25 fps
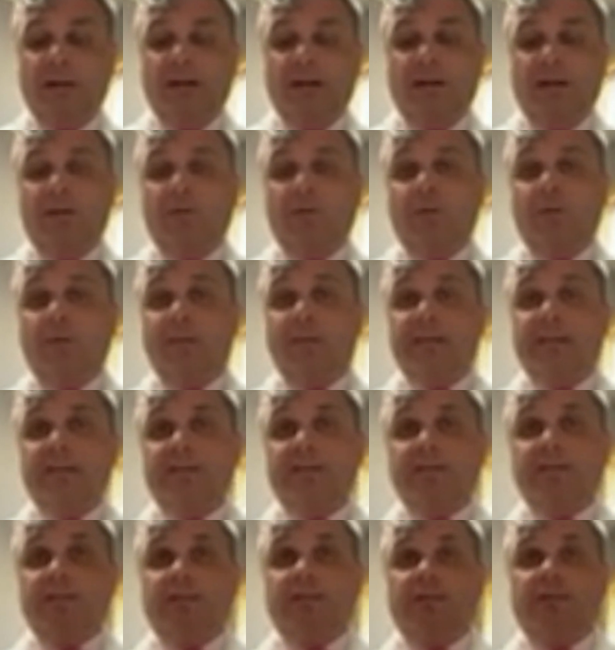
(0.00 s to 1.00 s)

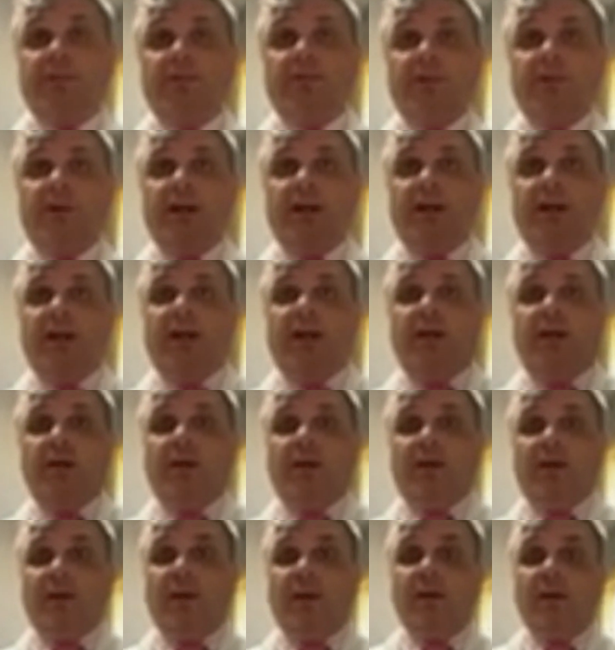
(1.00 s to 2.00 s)
health-wise. So
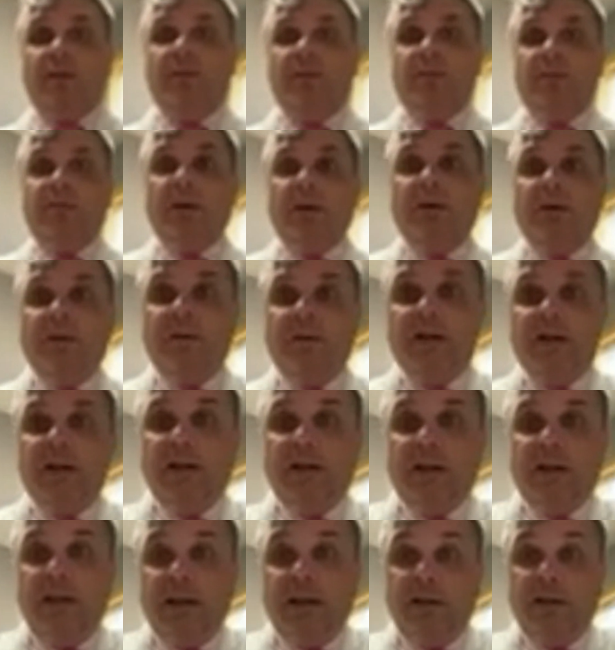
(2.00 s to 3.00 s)
I know people are out
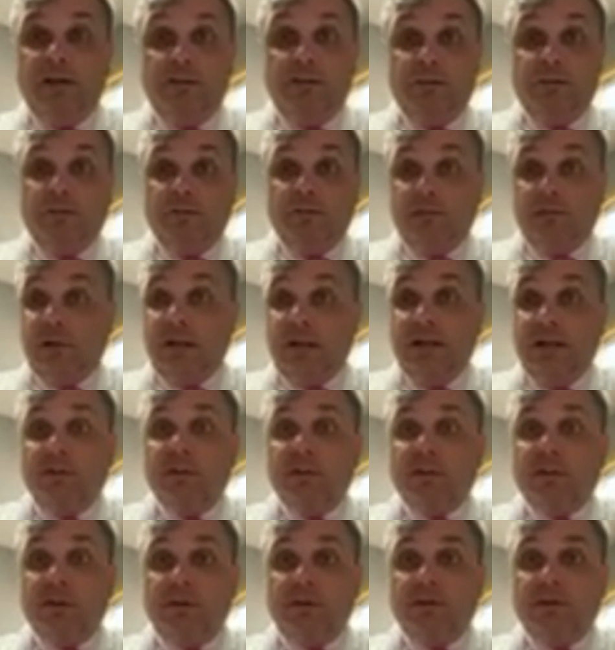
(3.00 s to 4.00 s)
there and they're getting
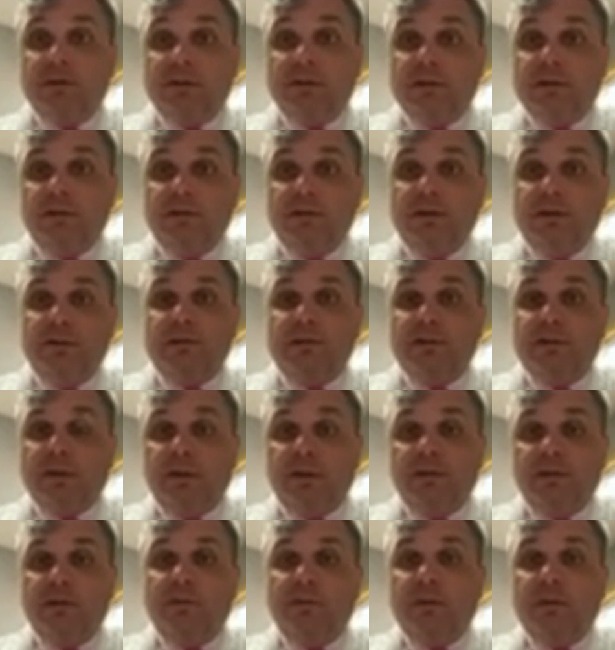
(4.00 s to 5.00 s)
results. There's
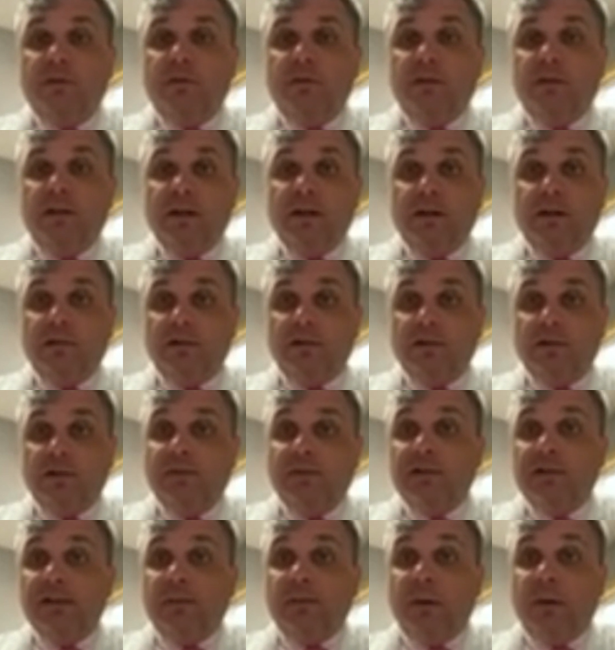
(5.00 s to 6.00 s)
nothing wrong with getting
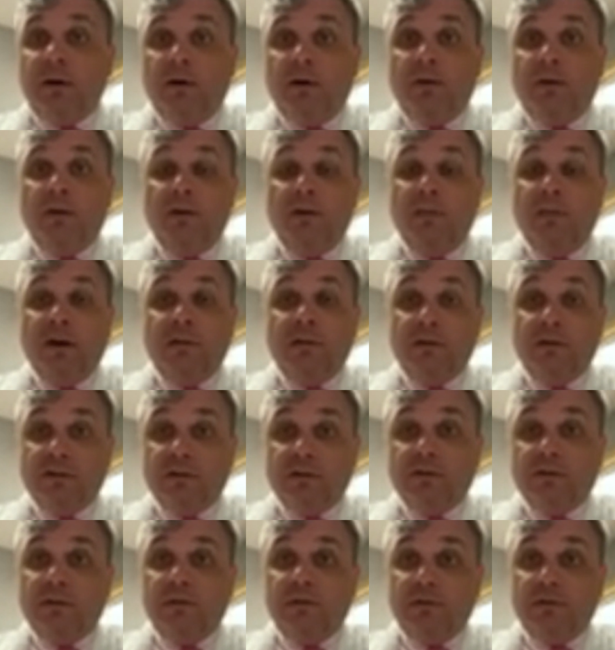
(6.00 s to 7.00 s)
results. I'm all about
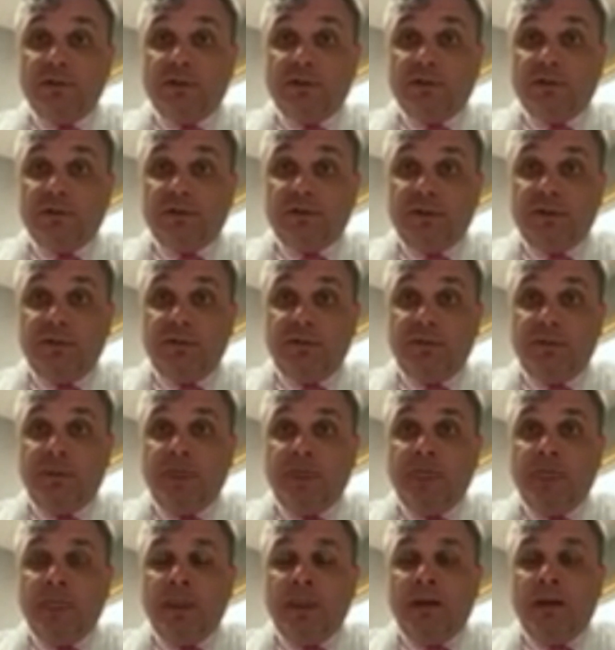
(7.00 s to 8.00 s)
results and results-driven.
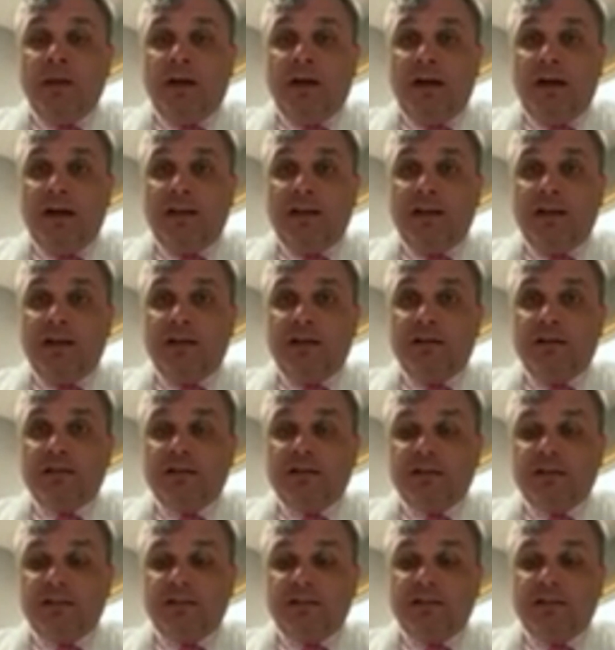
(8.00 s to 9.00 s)
I like
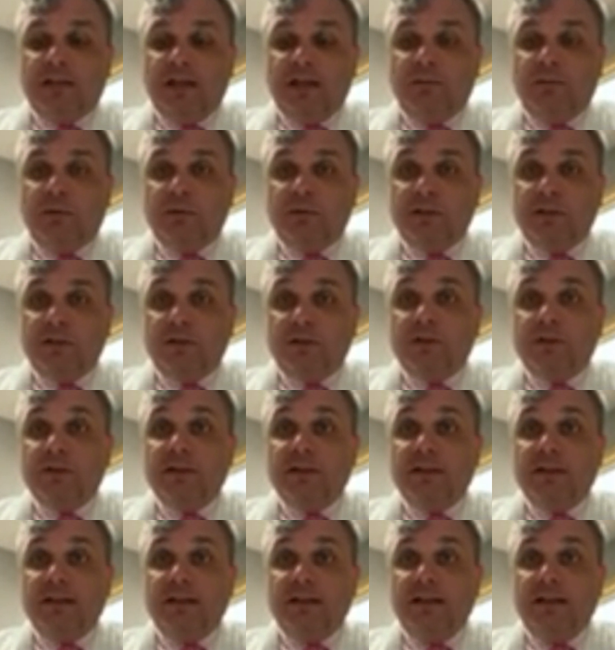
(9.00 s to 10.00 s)
sustainable results.
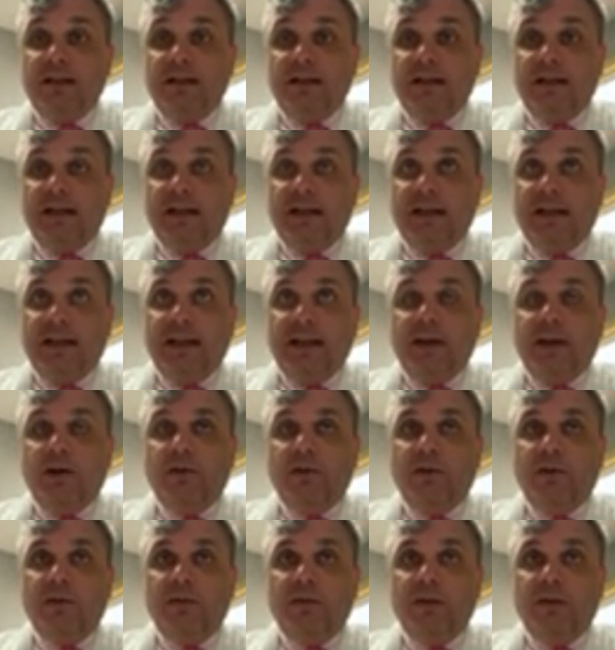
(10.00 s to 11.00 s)
I like
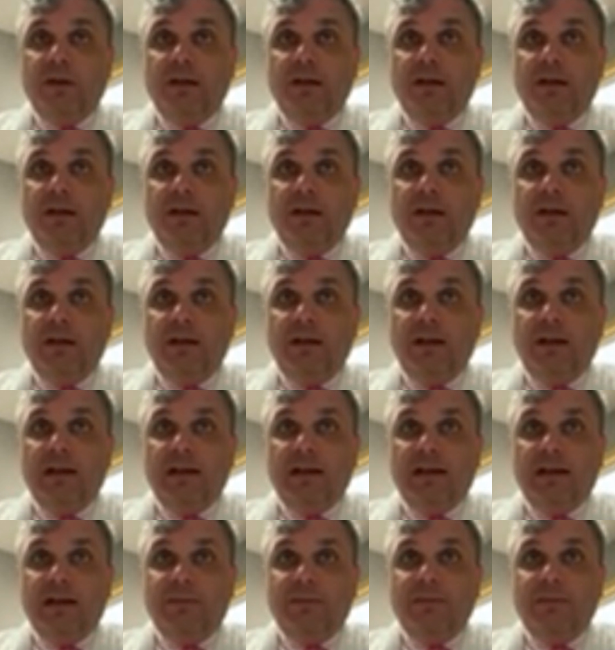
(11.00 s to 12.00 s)
health, and
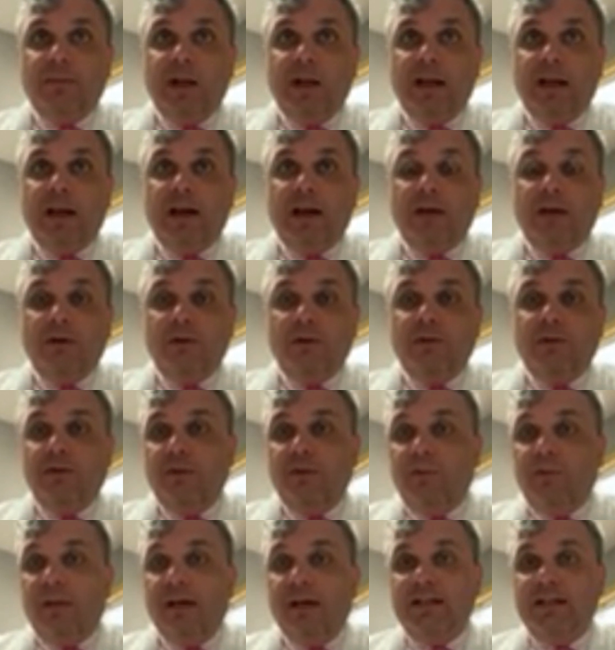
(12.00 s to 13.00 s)
I know the
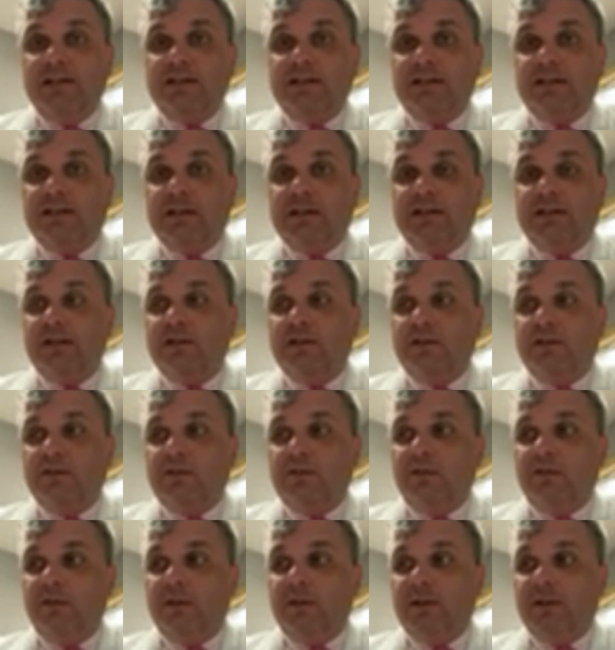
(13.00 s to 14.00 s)
patients, because I talk
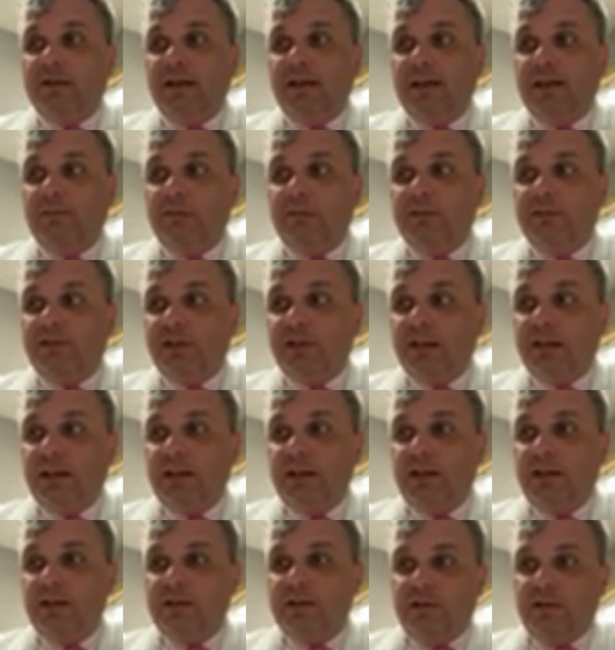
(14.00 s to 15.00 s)
to them all the time, that have tried
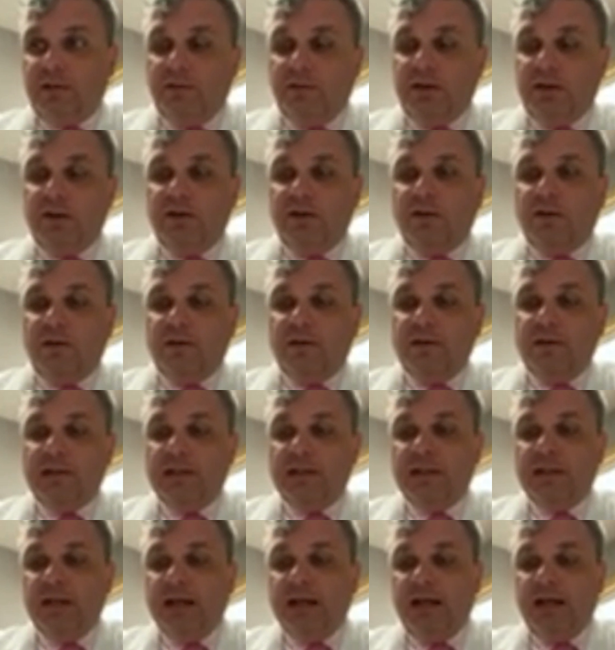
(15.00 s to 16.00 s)
this, they've been in the
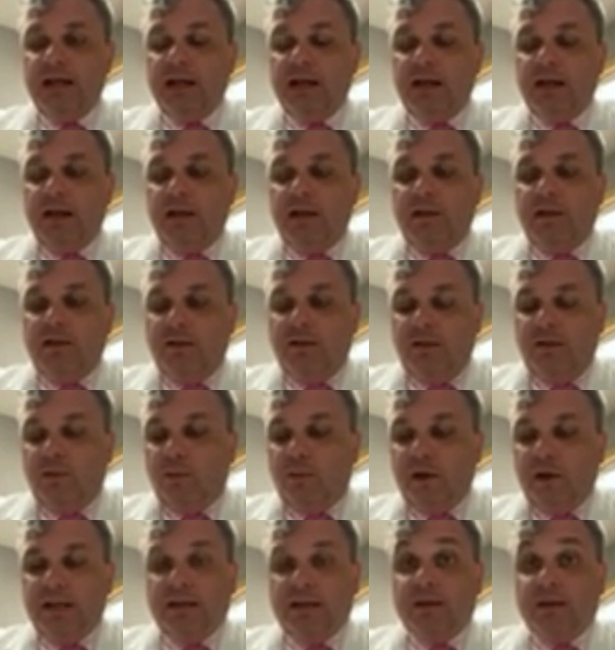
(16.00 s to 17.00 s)
office, and the
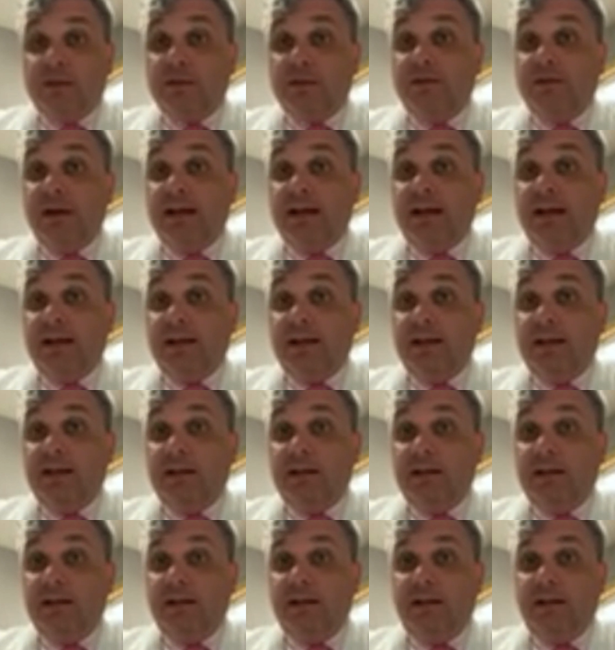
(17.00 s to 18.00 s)
weight comes back,
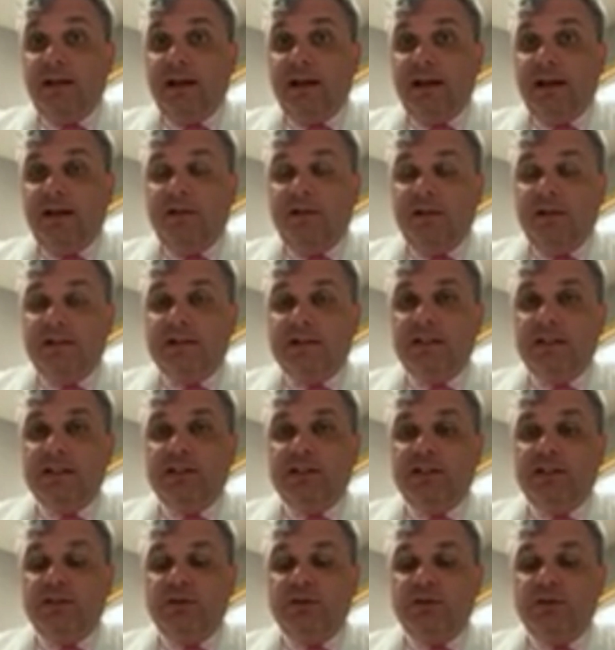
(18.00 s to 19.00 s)
and they have these
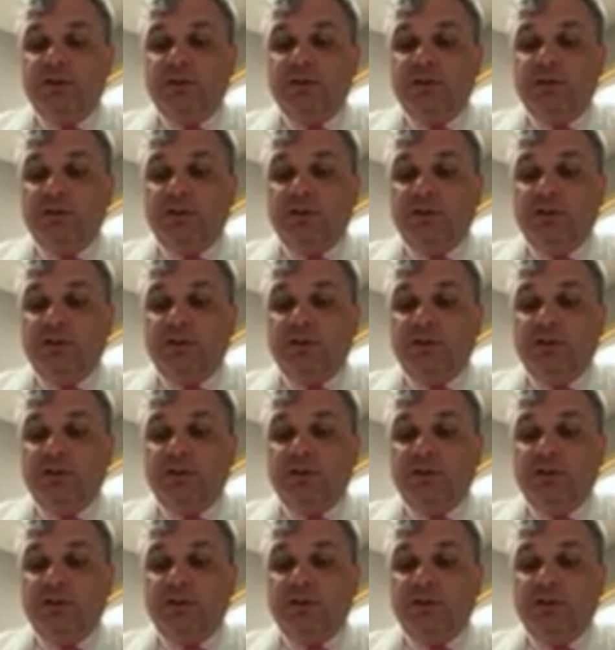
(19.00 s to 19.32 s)
issues